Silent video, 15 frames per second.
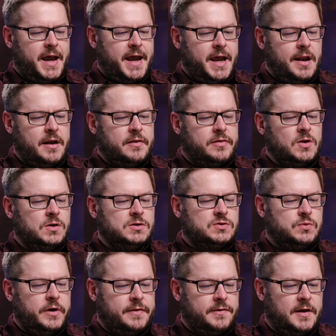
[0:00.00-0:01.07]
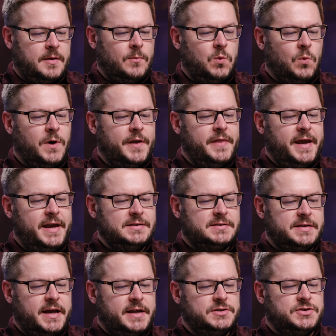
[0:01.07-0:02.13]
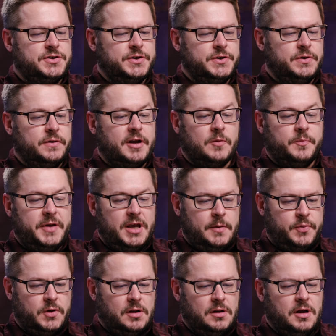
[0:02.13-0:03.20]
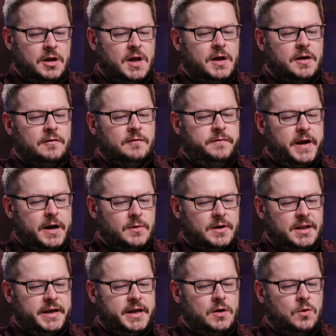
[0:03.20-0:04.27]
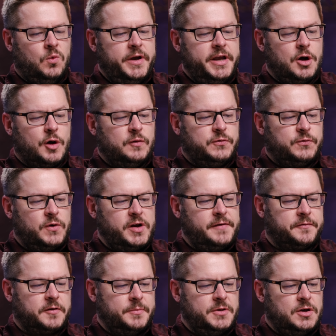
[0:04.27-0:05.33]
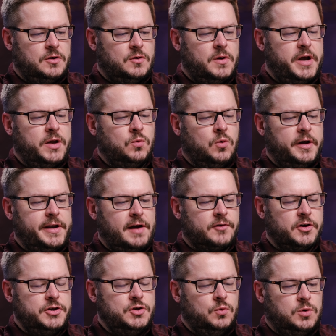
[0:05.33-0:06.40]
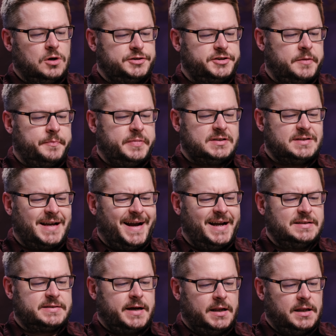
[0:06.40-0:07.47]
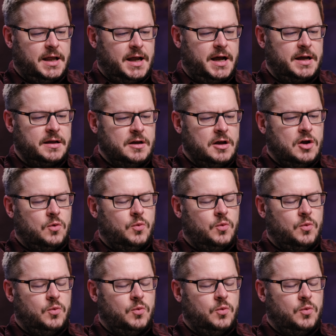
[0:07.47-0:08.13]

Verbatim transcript: and those with him, when they said to their people, Verily, we are free from you and whatever you worship besides Allah.